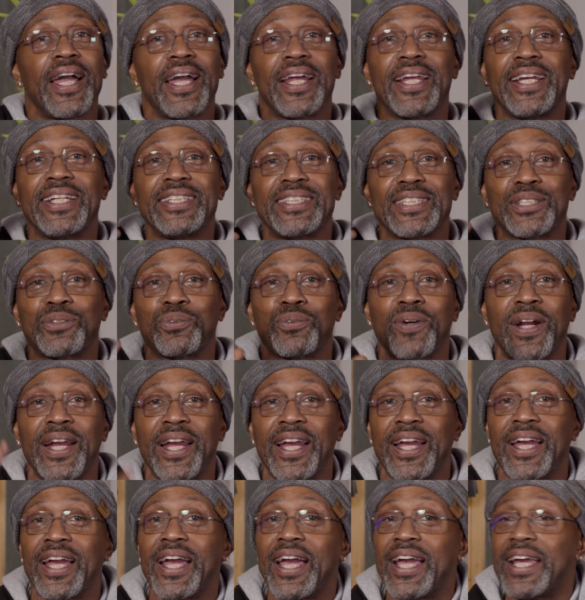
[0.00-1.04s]
And he just
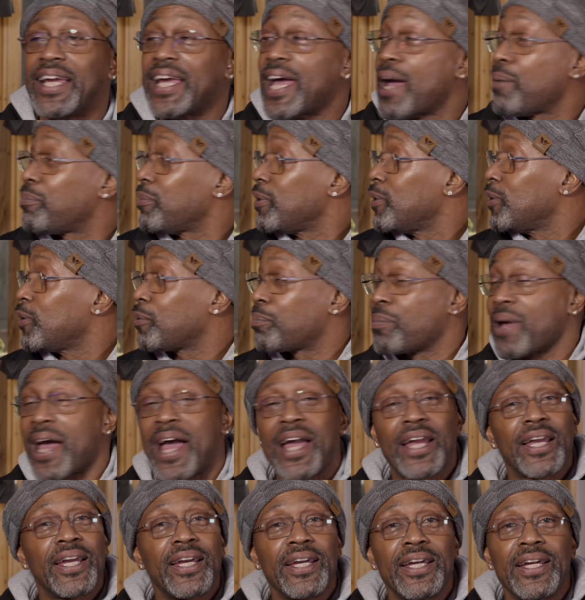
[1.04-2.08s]
ran. He happened to look
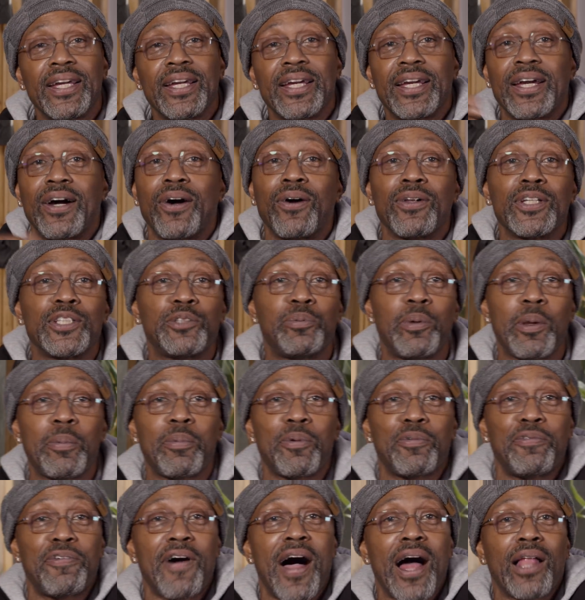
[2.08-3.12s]
back, and all these
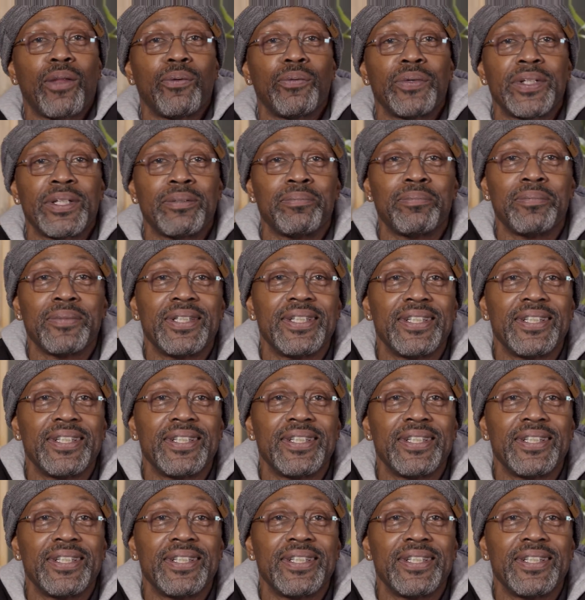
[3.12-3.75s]
people following him.